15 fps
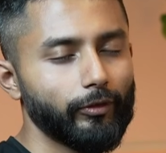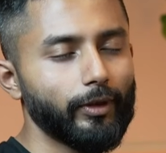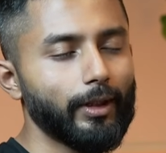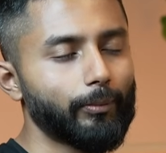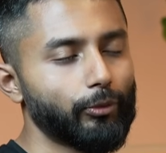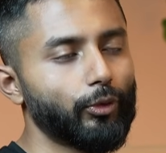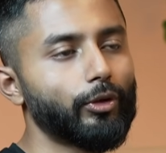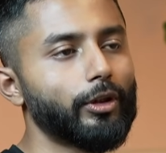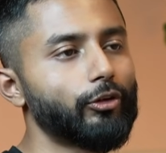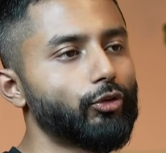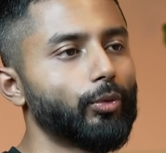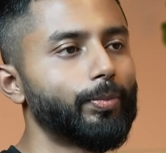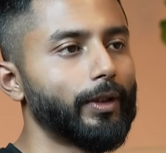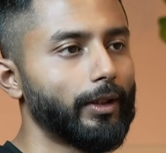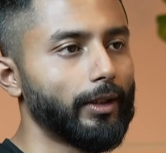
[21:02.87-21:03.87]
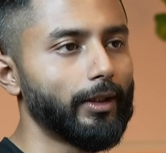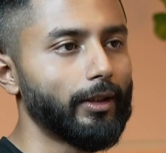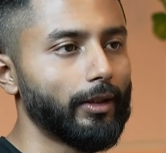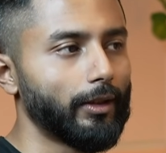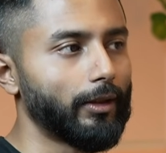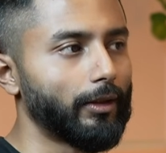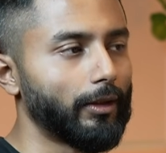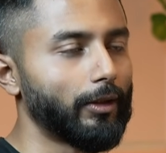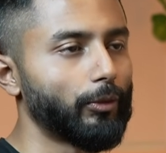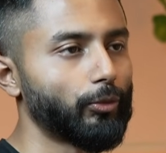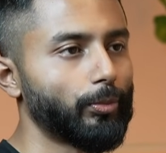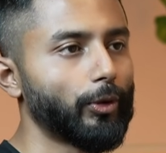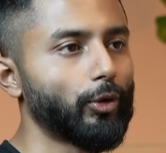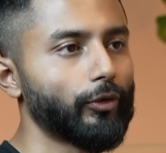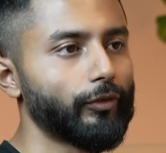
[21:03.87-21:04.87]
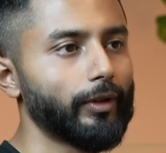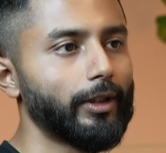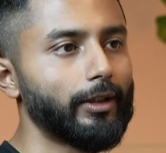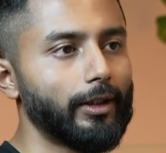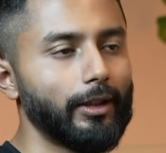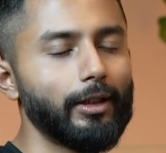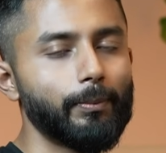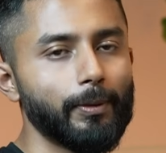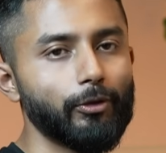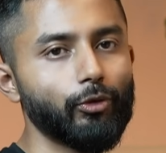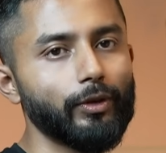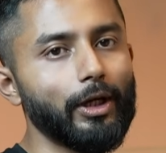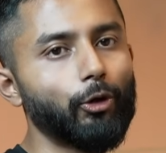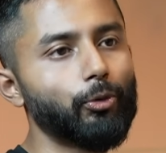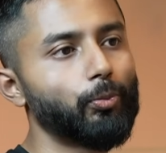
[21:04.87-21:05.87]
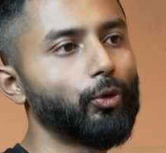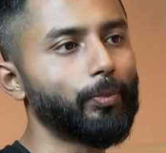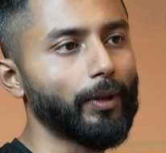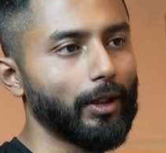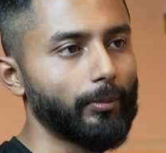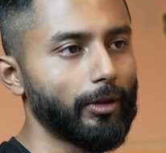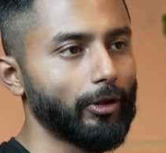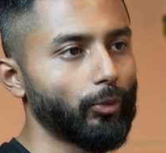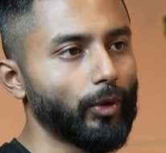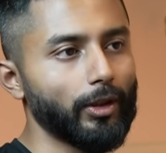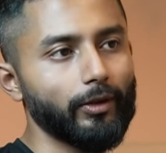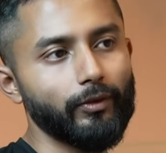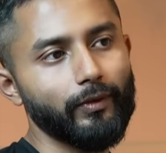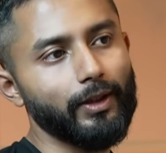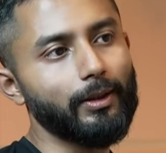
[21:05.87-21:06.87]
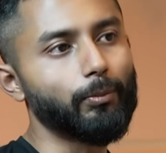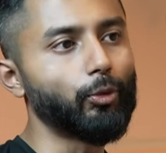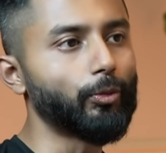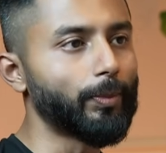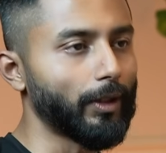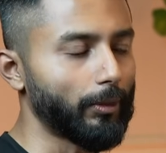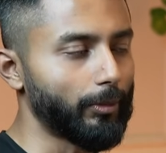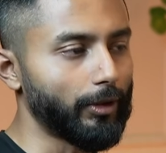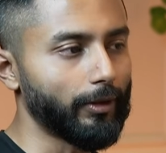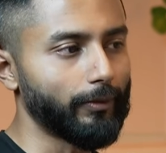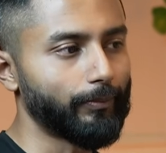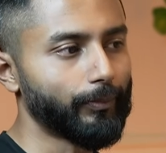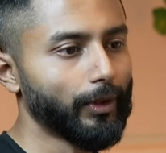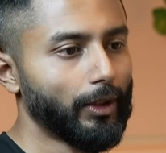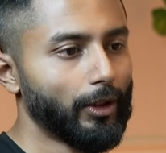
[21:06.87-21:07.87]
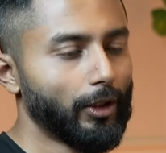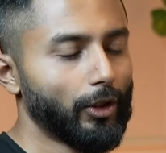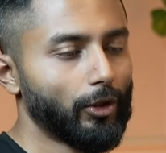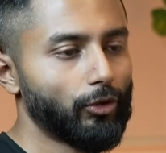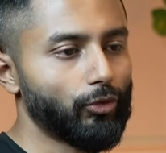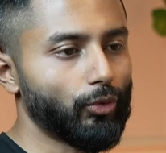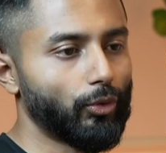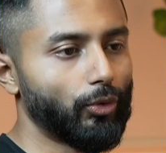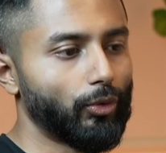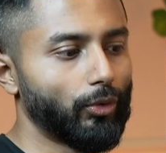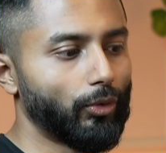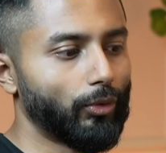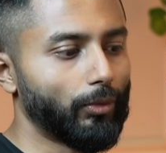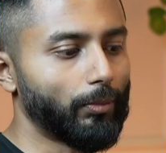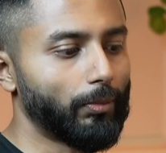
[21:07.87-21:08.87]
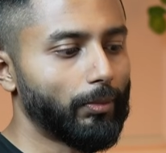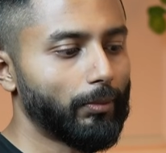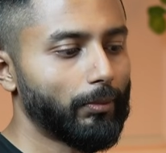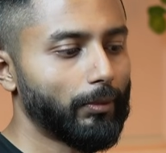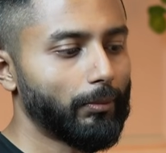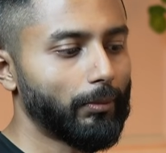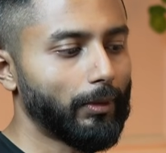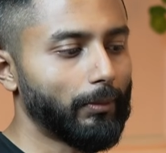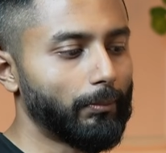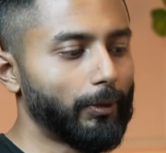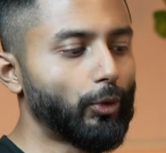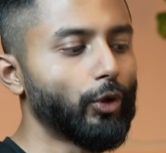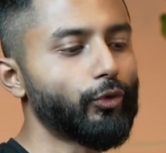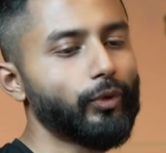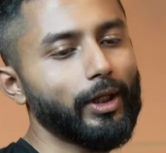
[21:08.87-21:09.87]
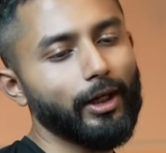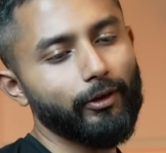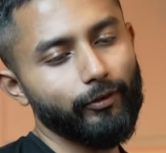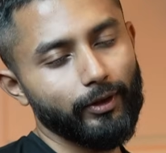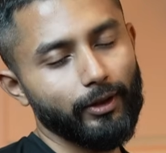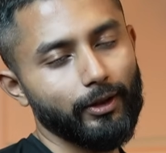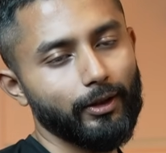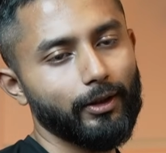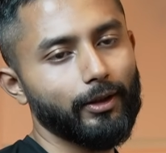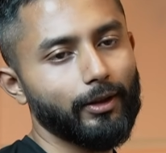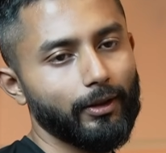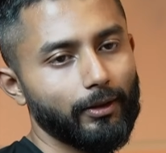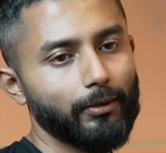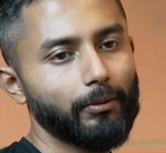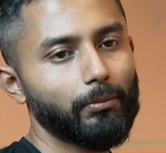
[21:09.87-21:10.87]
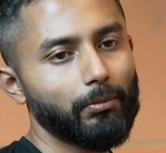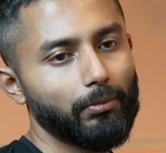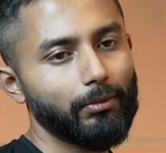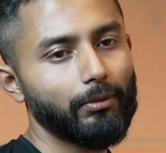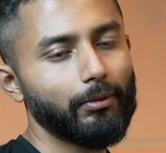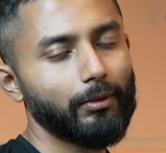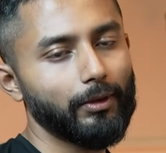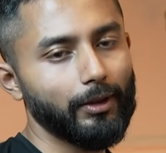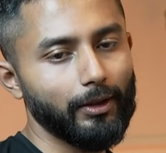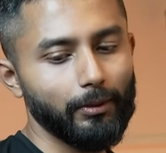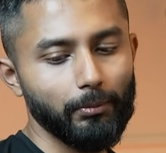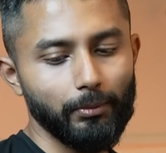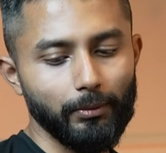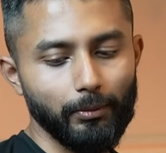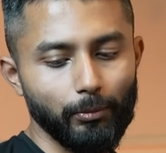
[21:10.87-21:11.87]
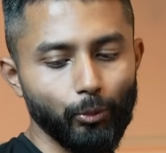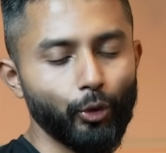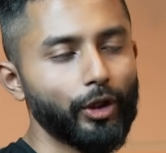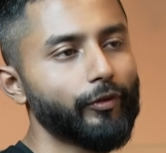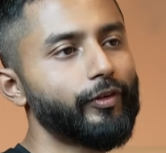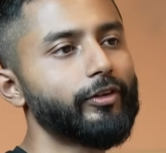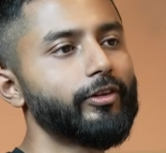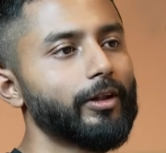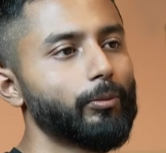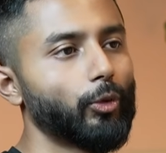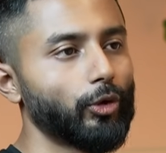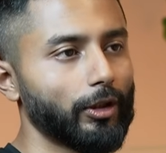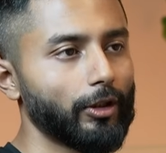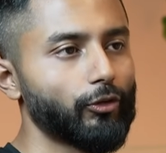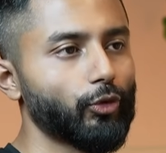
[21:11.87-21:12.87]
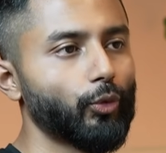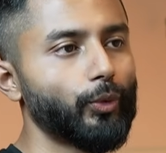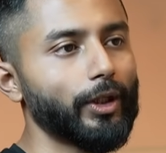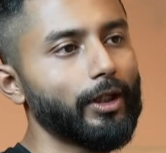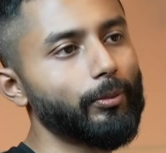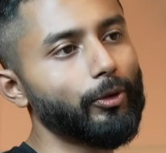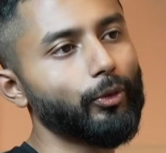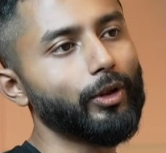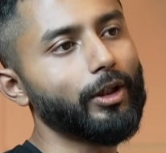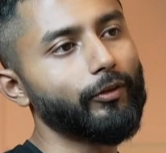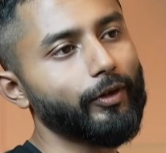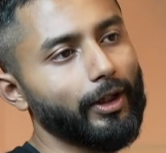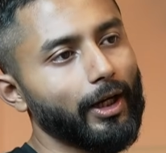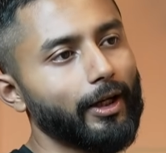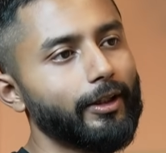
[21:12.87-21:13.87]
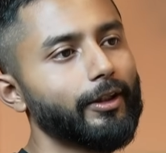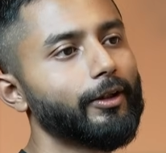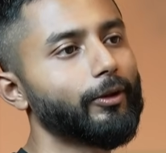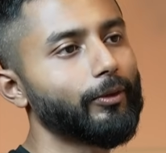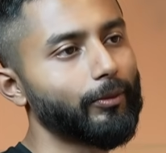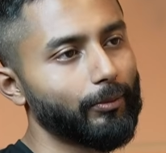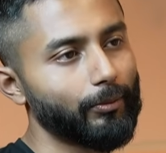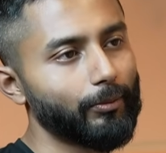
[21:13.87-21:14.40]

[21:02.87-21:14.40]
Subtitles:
absolutely stupid because it depends on the output parameter. Wattage is the input parameter. So because we have a more efficient motor, so we are able to deliver a higher